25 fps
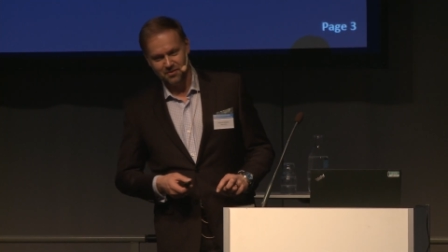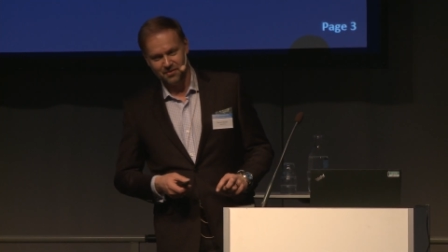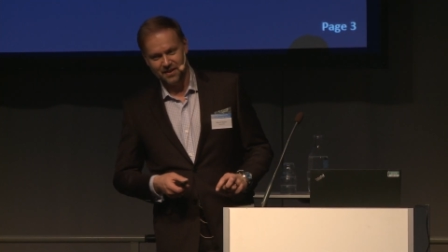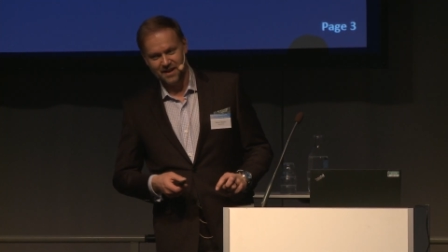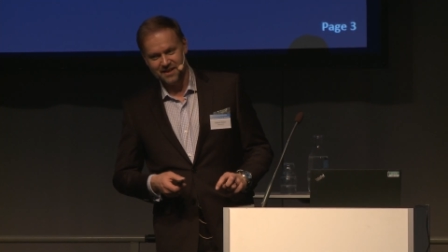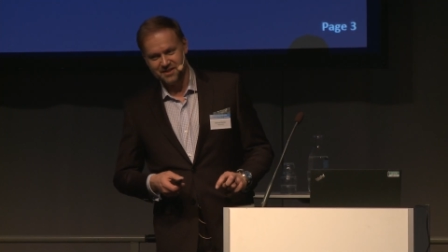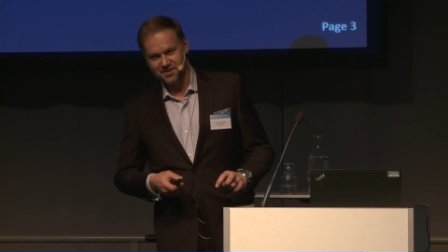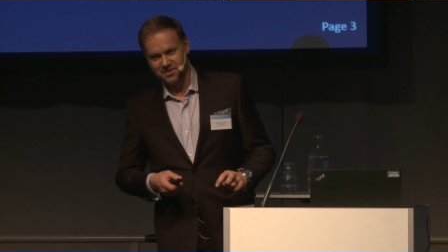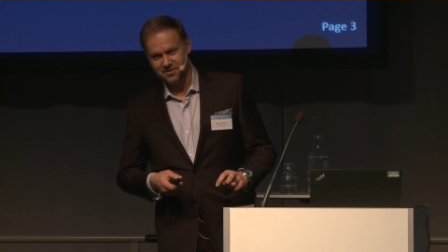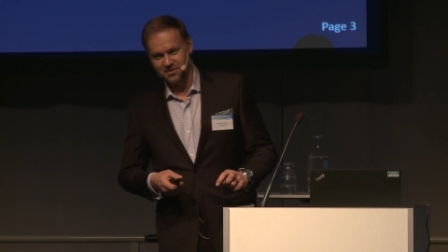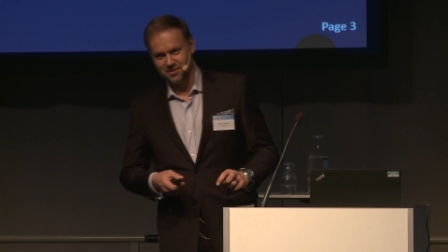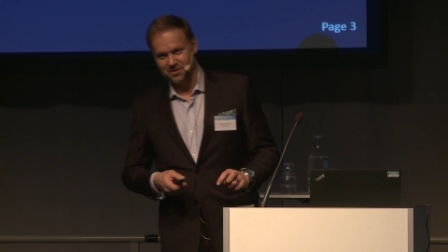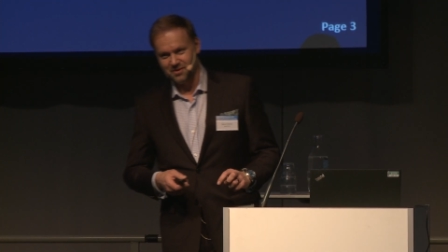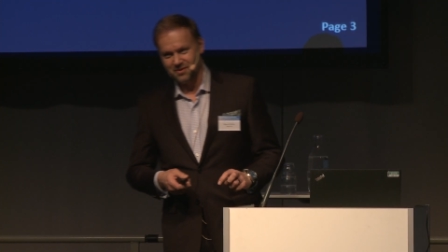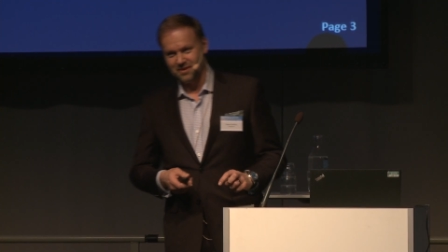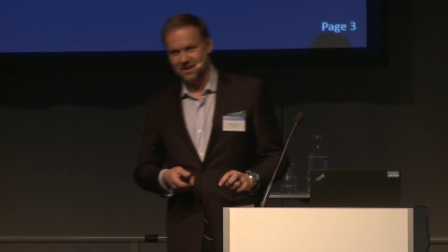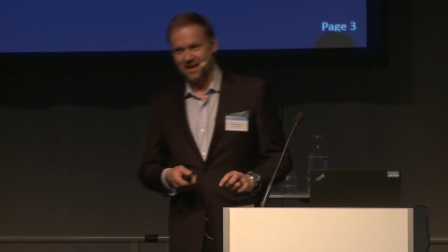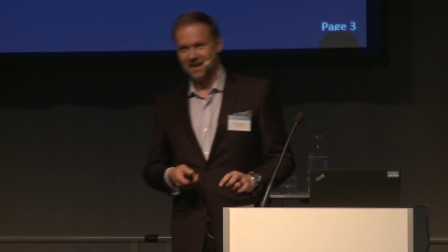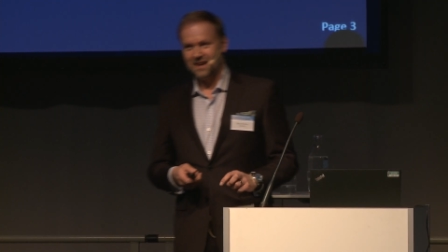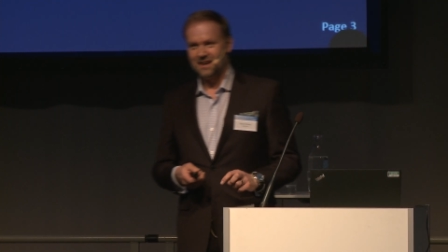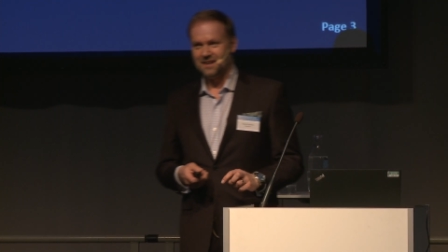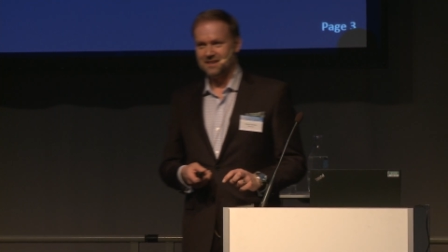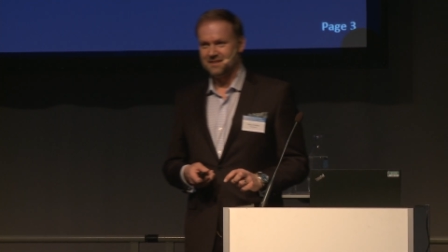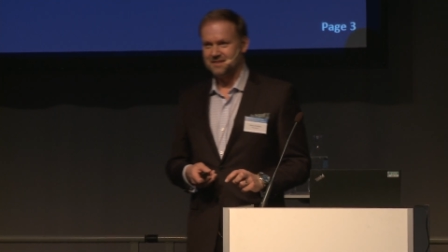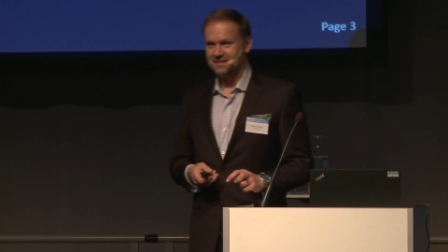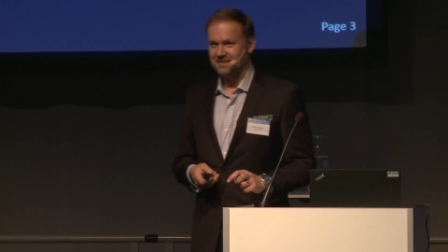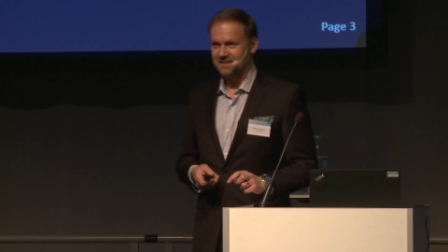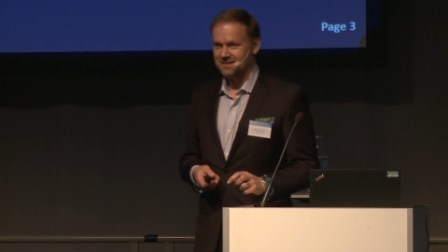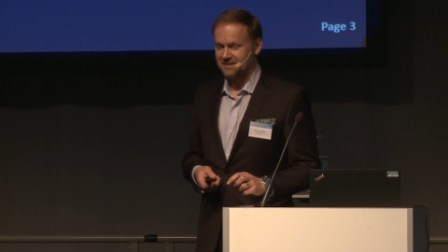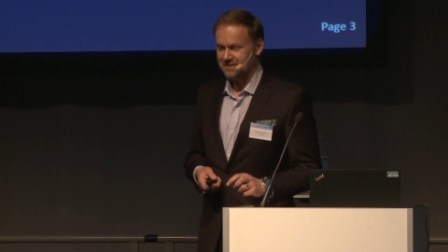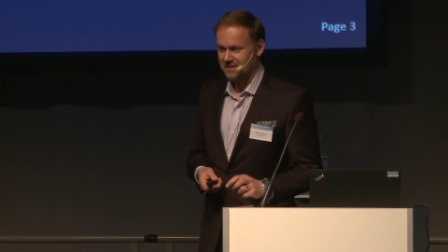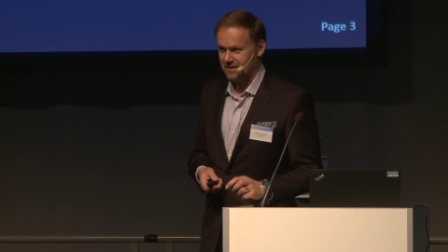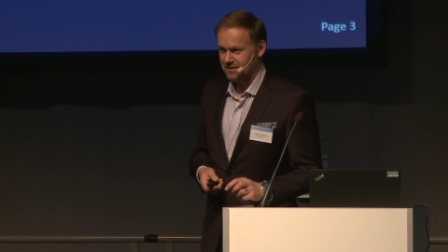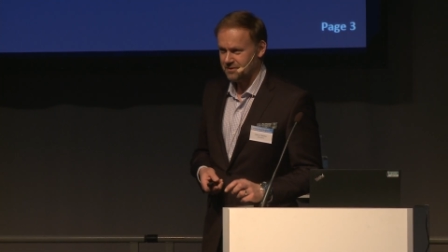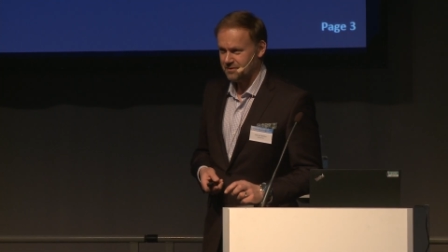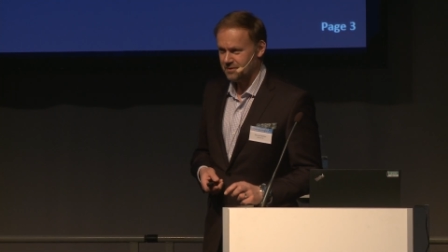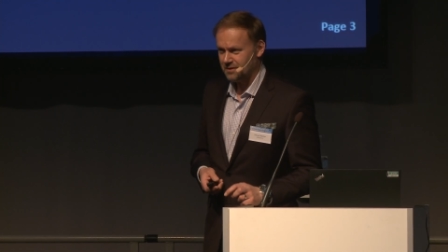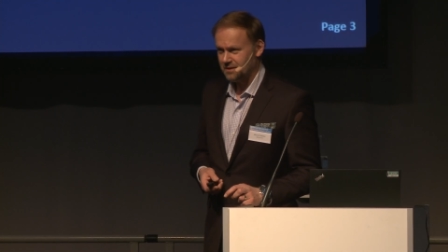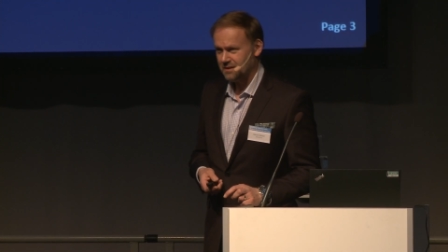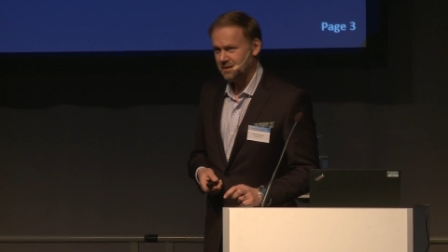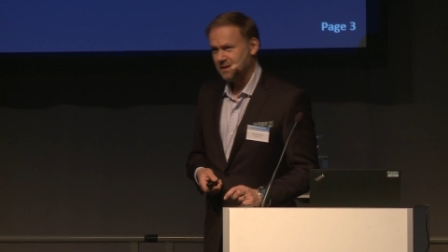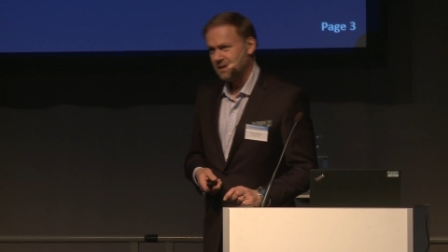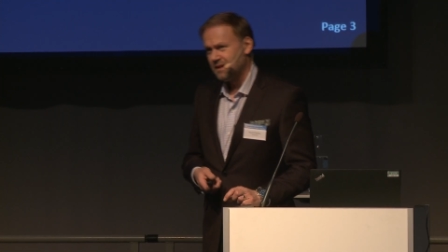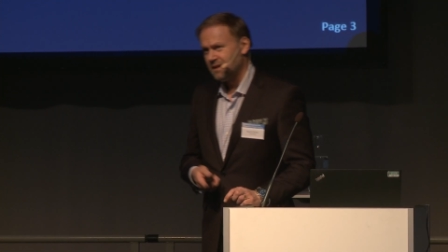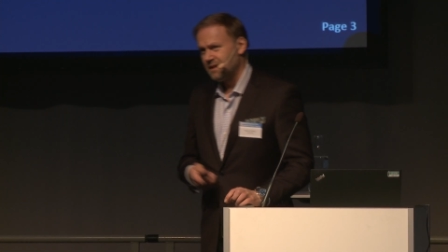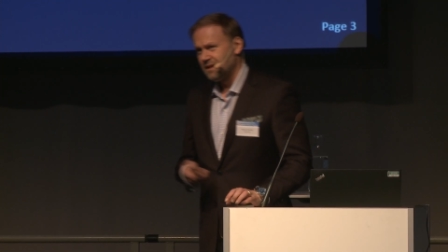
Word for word: natural gas, etc.